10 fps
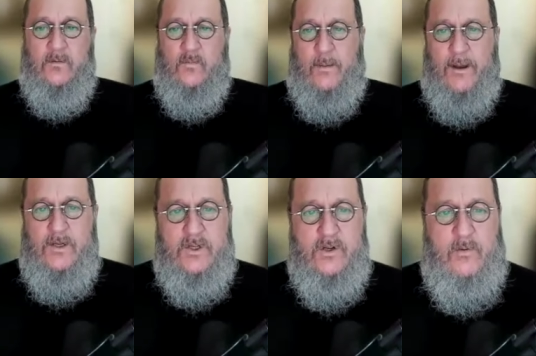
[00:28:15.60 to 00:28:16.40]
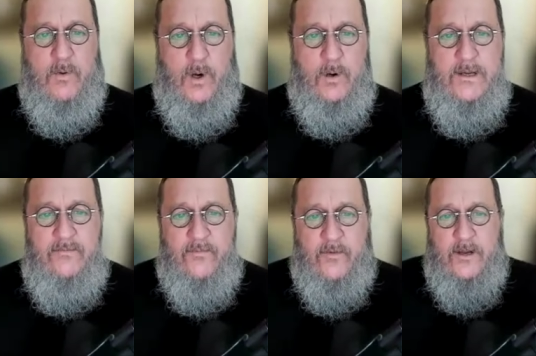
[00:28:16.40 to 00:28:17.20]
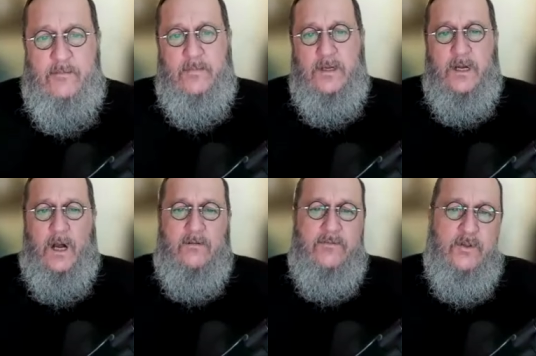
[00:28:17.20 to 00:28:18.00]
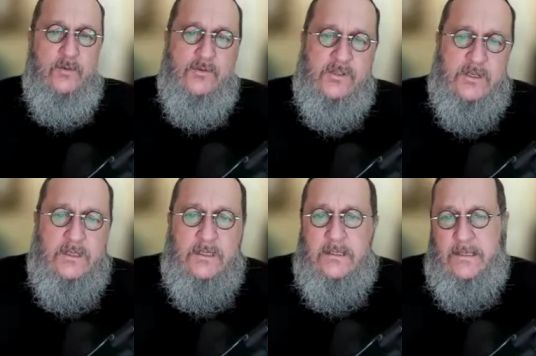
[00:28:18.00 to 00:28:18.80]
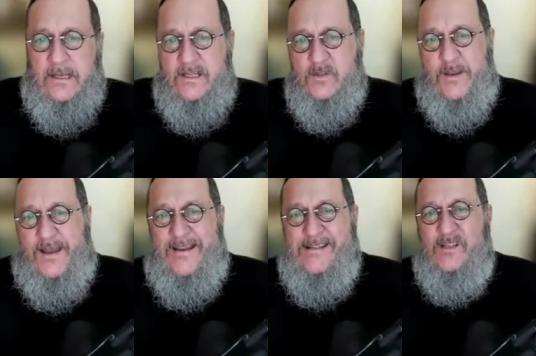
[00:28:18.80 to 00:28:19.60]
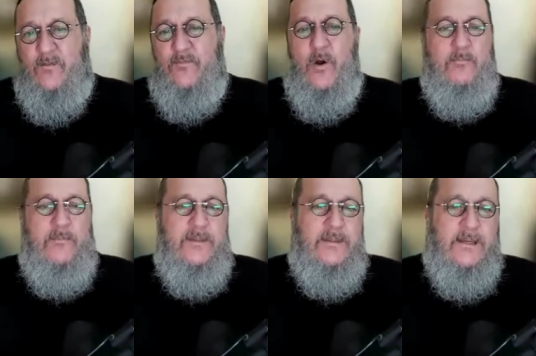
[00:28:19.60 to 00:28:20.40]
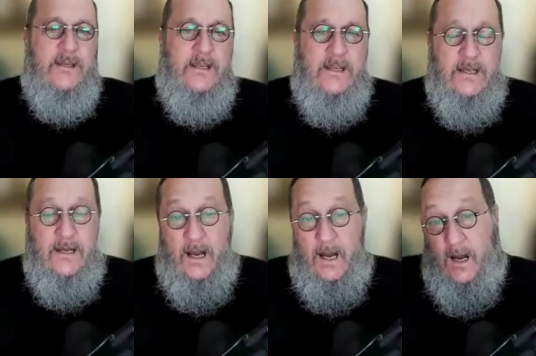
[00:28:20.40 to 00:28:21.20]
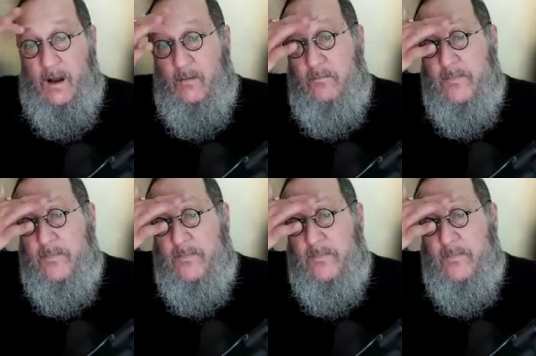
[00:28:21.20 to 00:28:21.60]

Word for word: rabbi shlomo ephraim of lunsk explains from the uh,